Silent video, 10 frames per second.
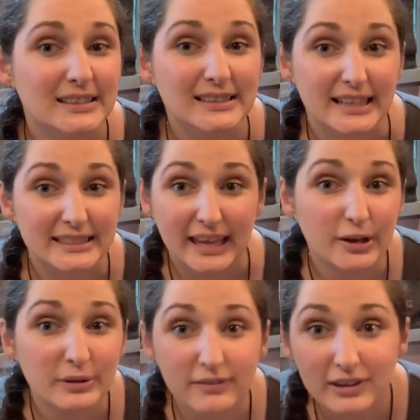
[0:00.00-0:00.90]
like they
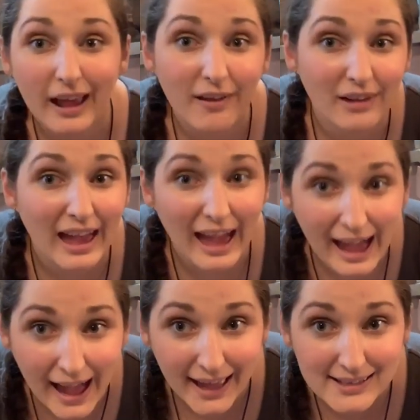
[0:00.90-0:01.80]
don't even have a
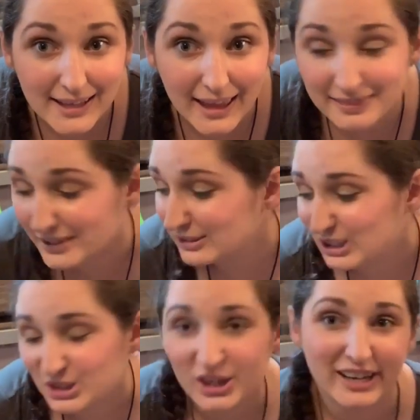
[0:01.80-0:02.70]
hat and they're
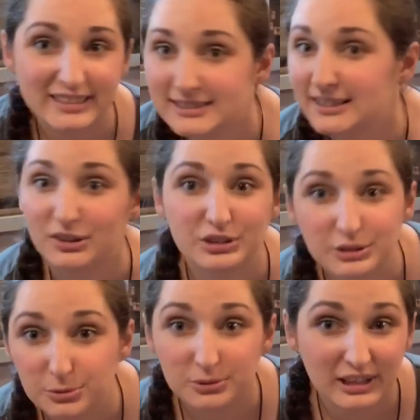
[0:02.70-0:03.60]
like trying to sell
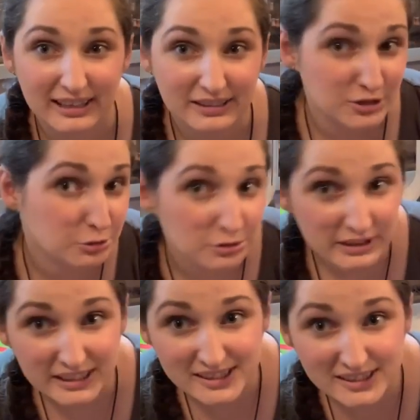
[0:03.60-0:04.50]
you like
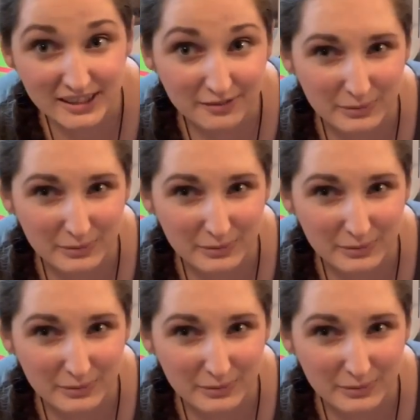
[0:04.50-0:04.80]
jewelry and stuff,